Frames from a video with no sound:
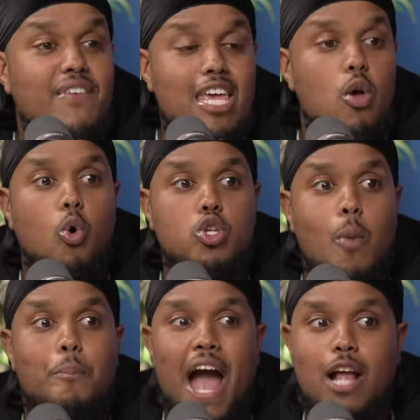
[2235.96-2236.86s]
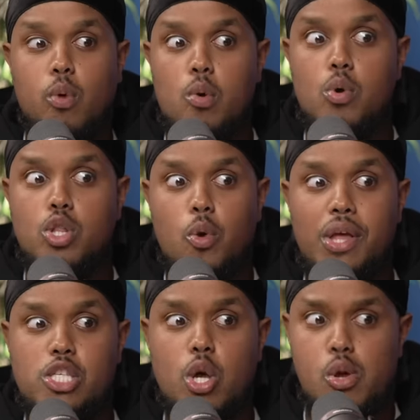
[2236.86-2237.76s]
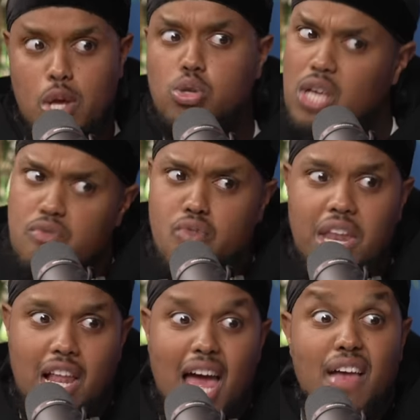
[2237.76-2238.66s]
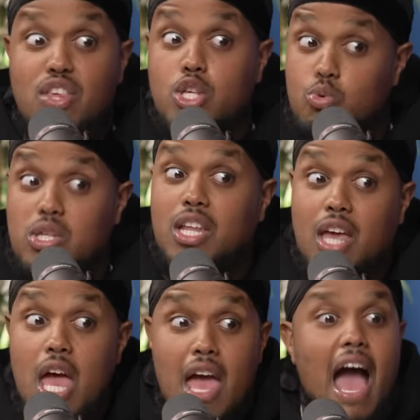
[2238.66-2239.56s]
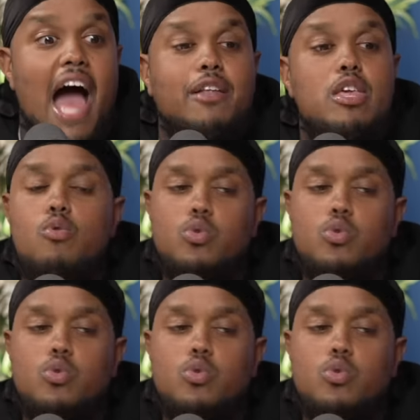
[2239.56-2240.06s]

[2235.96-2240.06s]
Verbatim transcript: I think he also bagged what we were doing. So yeah. he goes, yeah, run it. Like if this is what's going I don't like it. And slapped.